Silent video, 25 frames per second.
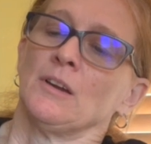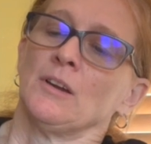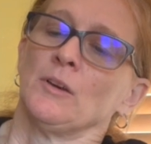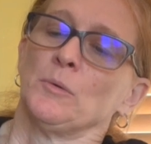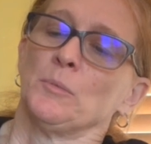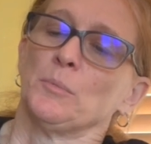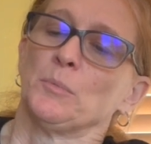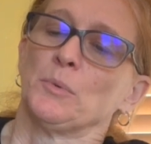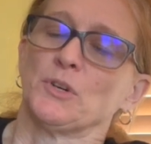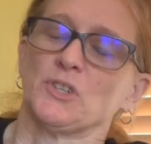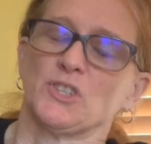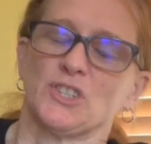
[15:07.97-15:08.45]

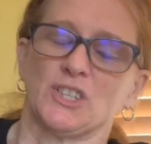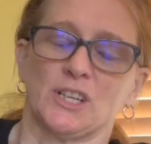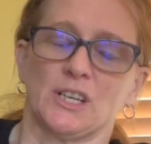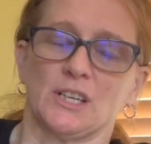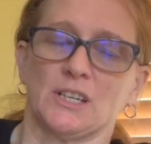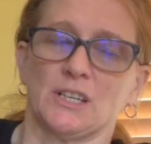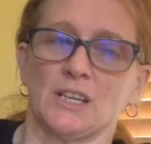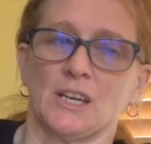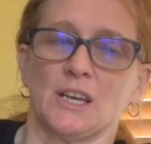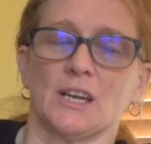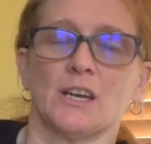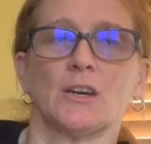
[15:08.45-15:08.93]
pushing it
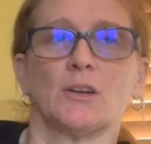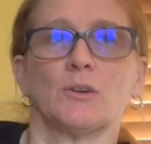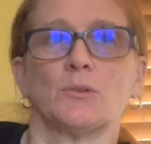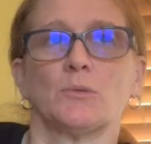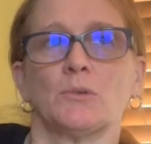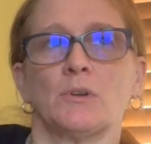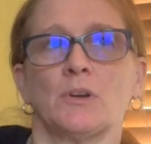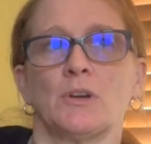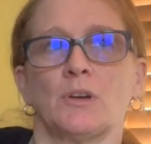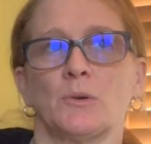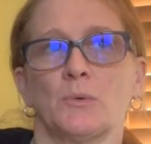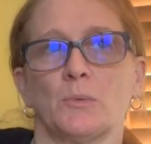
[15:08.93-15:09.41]

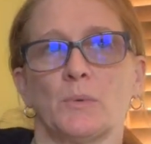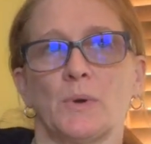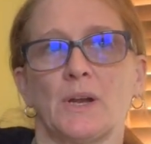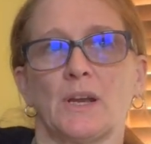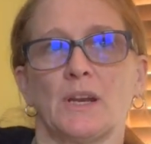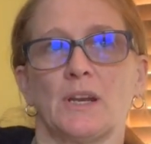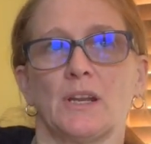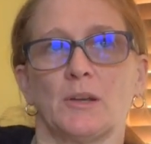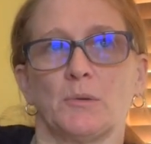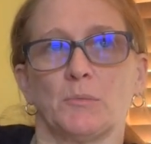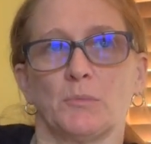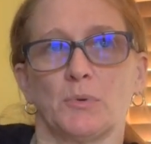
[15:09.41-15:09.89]
down,
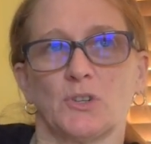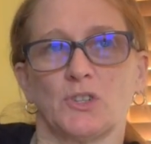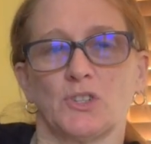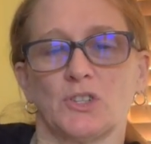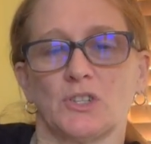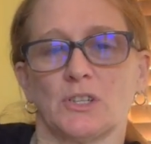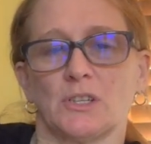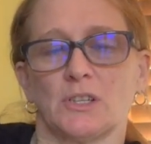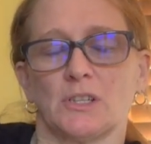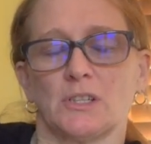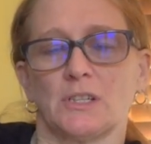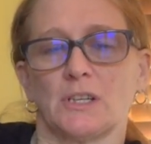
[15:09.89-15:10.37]
waiting,
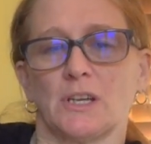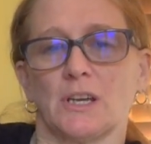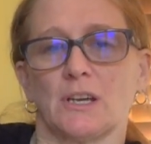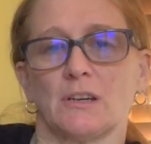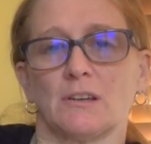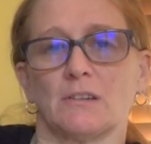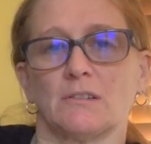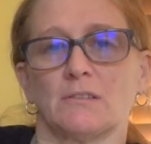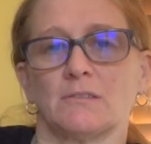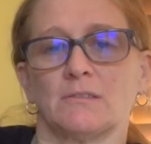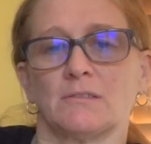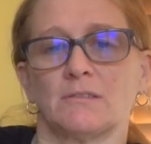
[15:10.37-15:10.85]
pushing it
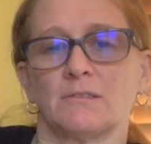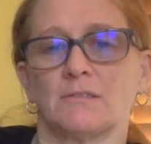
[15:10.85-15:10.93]
down.